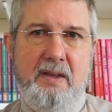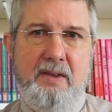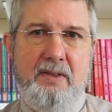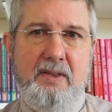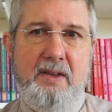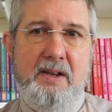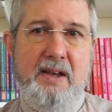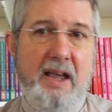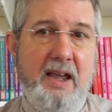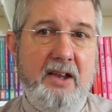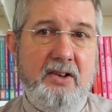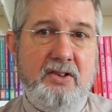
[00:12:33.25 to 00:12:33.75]
The
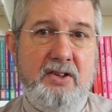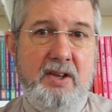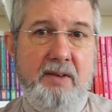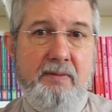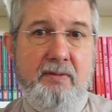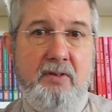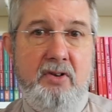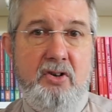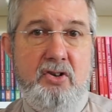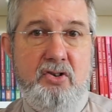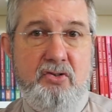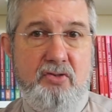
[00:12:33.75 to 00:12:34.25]
negative
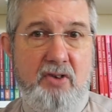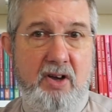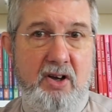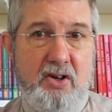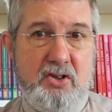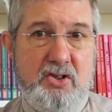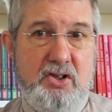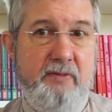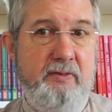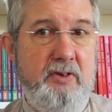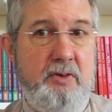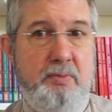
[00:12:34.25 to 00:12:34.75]

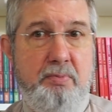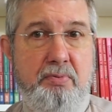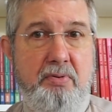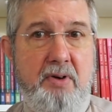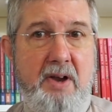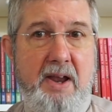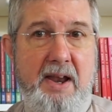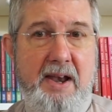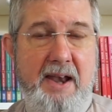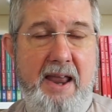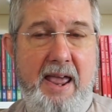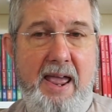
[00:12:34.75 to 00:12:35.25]
construction of his
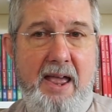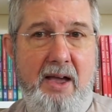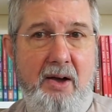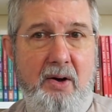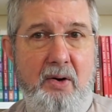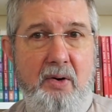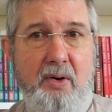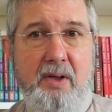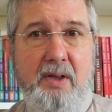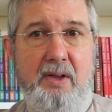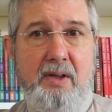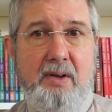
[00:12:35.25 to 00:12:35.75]
prayer
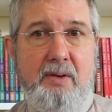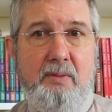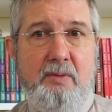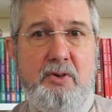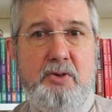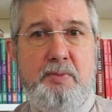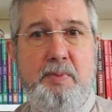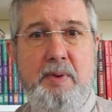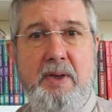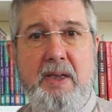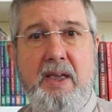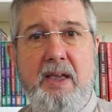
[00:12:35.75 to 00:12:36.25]
now,
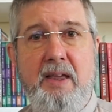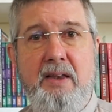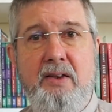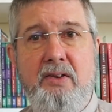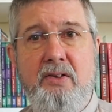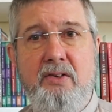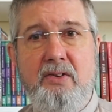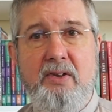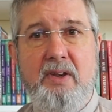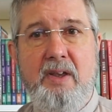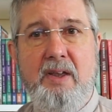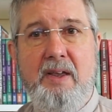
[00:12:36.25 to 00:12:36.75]
which
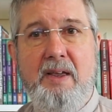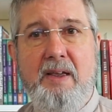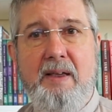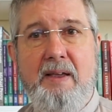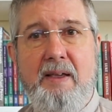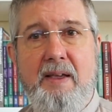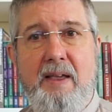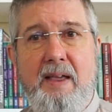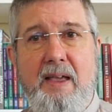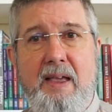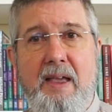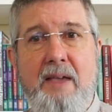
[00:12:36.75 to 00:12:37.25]
begins,
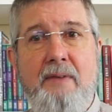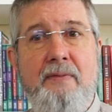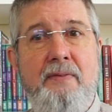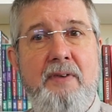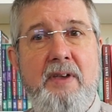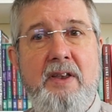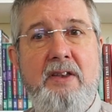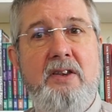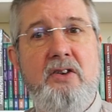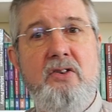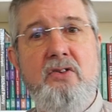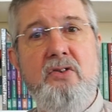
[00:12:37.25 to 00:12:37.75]
"If
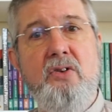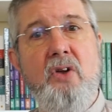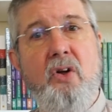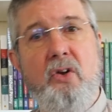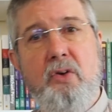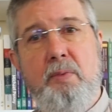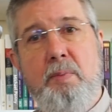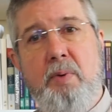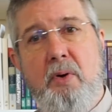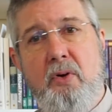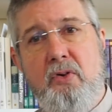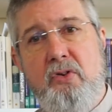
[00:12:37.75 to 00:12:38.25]
it is
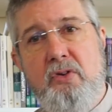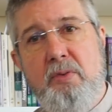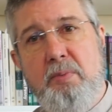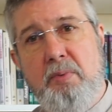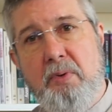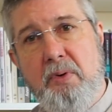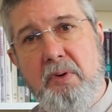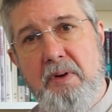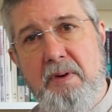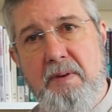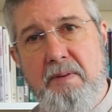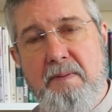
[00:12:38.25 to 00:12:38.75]
not
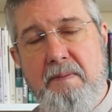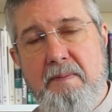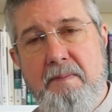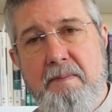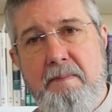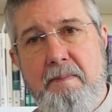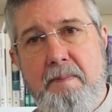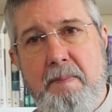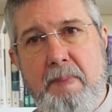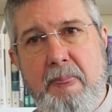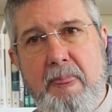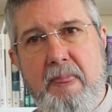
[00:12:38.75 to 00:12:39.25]
possible,"
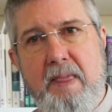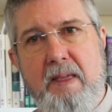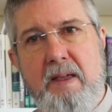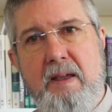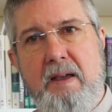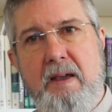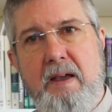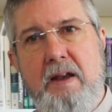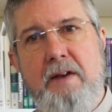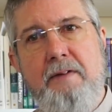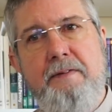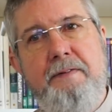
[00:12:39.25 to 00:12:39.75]

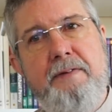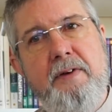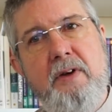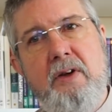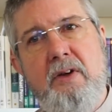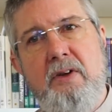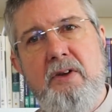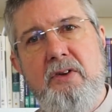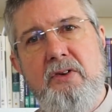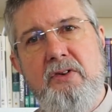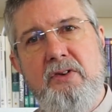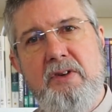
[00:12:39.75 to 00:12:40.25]

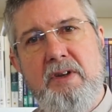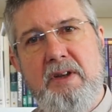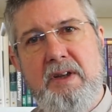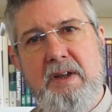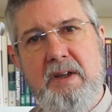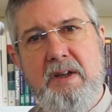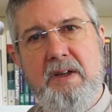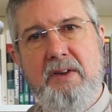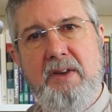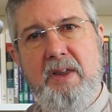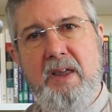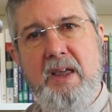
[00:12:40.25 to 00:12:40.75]
infers
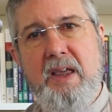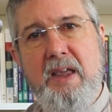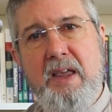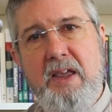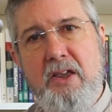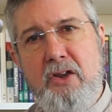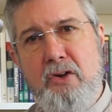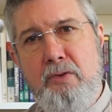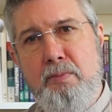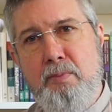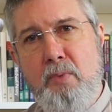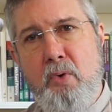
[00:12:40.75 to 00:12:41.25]
that
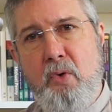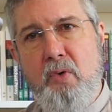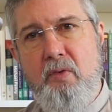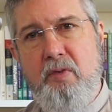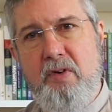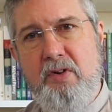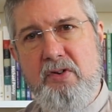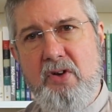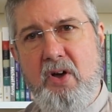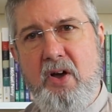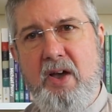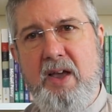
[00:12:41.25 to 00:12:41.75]
he is more
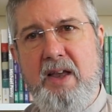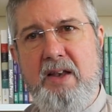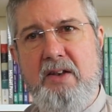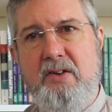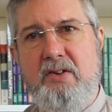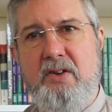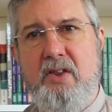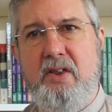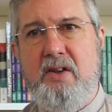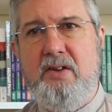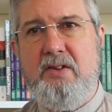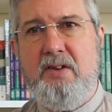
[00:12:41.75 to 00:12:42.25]
resigned
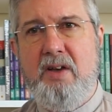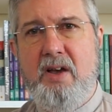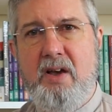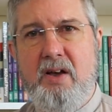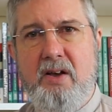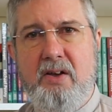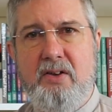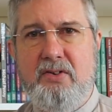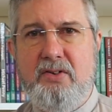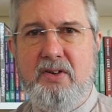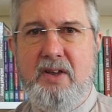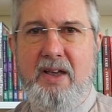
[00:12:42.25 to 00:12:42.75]
to the
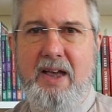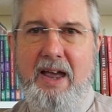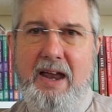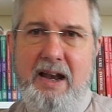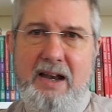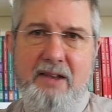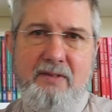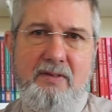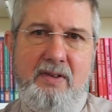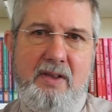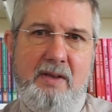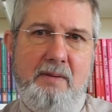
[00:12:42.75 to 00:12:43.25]
task
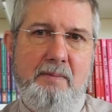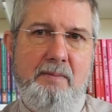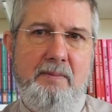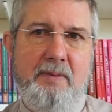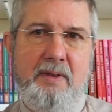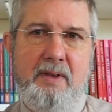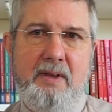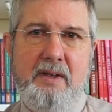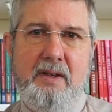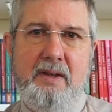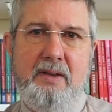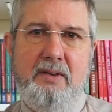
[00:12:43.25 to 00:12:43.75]
ahead of him
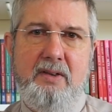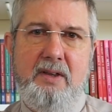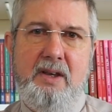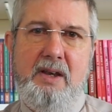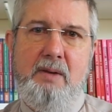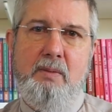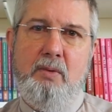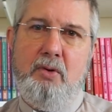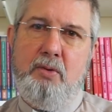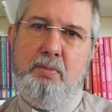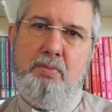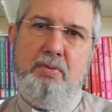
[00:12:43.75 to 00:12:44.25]
than he
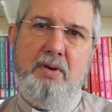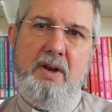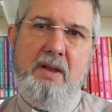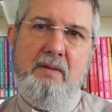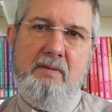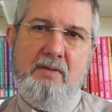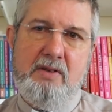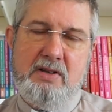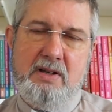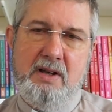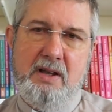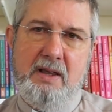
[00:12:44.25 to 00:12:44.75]
was
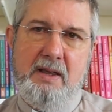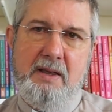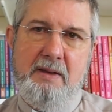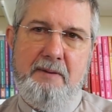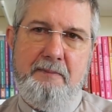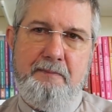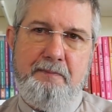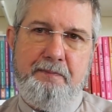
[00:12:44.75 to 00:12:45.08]
previously.